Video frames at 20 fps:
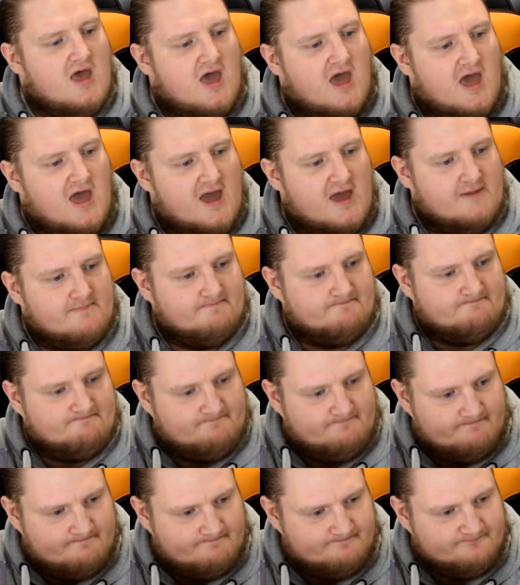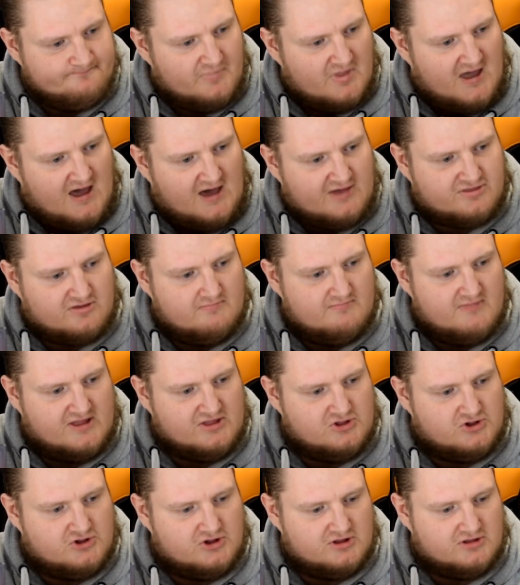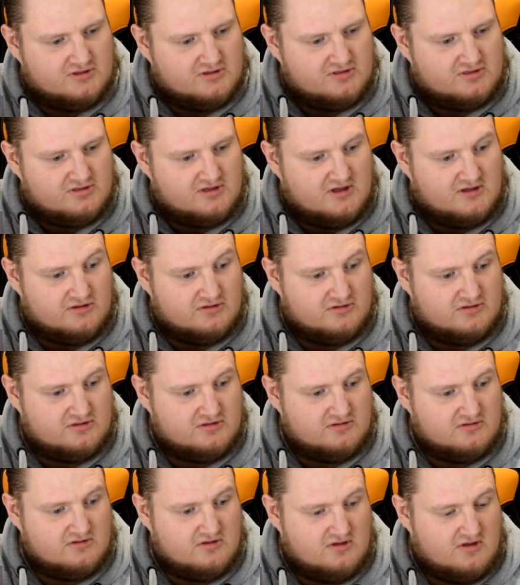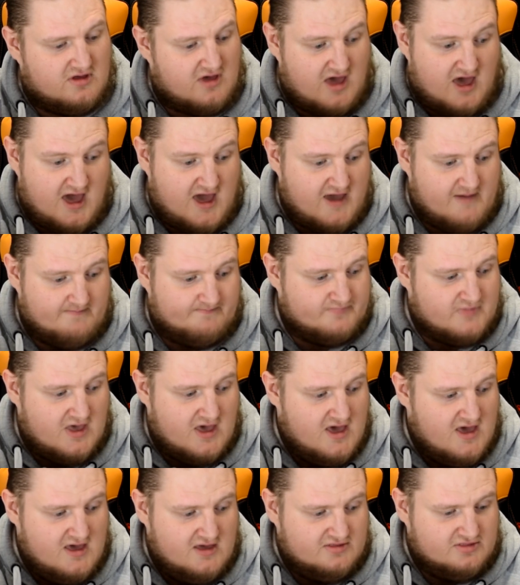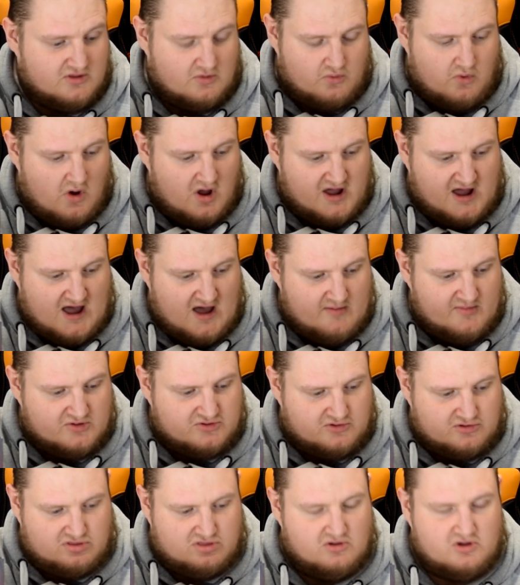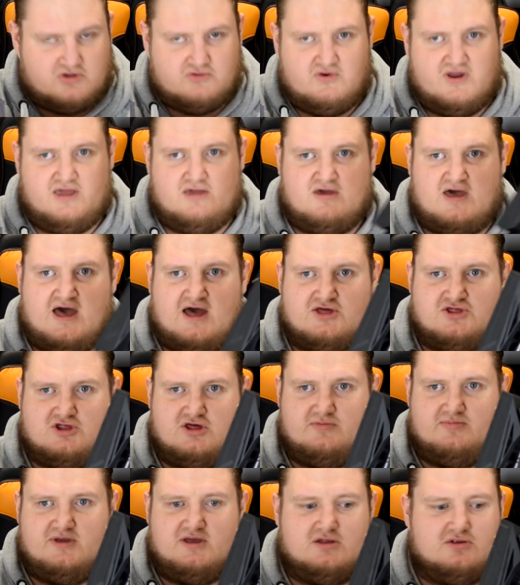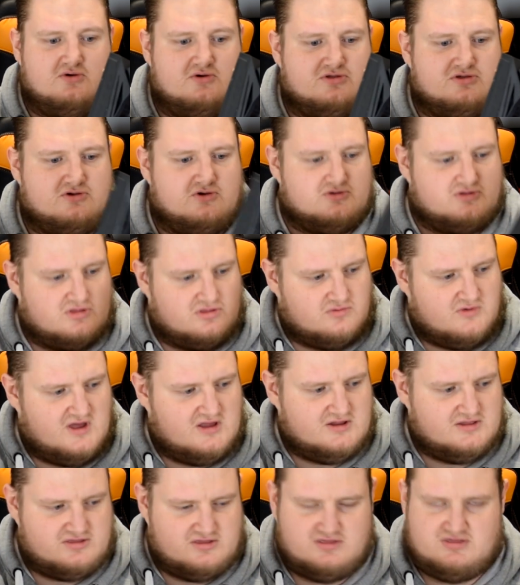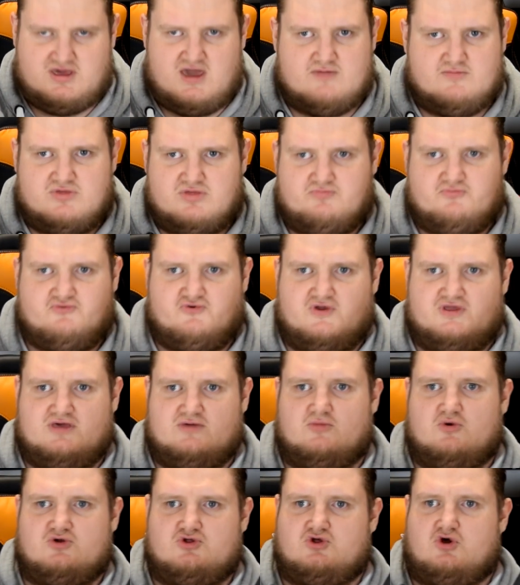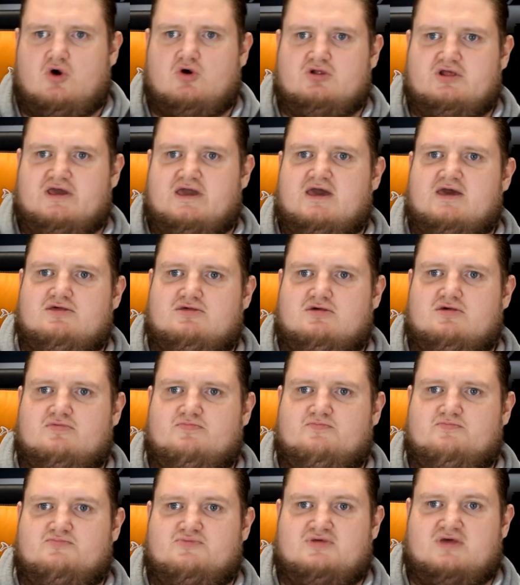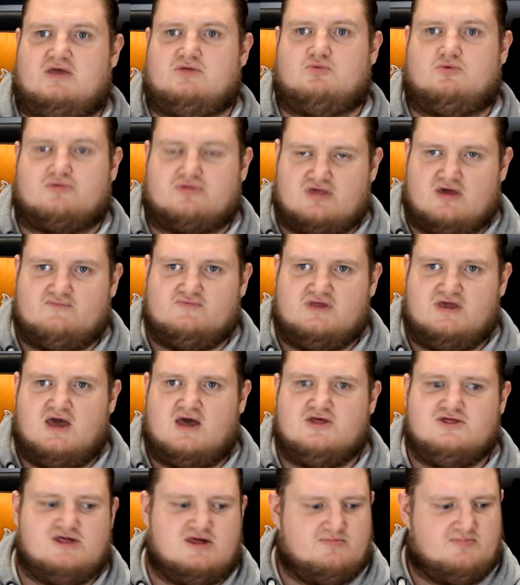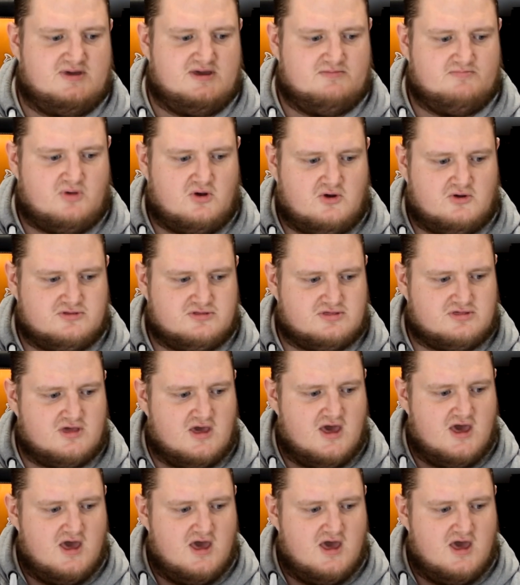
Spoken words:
As I mentioned, and the ROG Armor does look great. RGB looks good as well. It's the same as pretty much all the ASUS Z170 RGB boards.